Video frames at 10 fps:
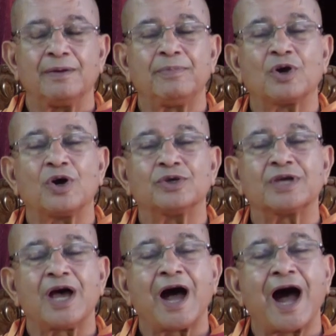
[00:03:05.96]
Because
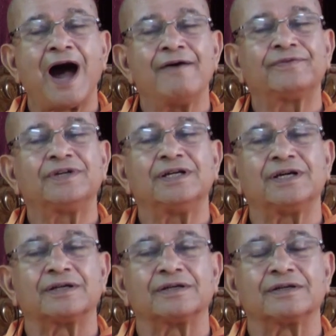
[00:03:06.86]

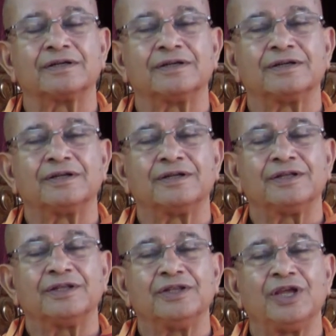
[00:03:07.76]
after
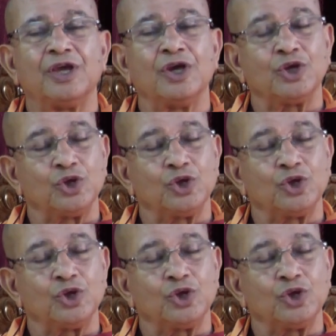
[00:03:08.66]
the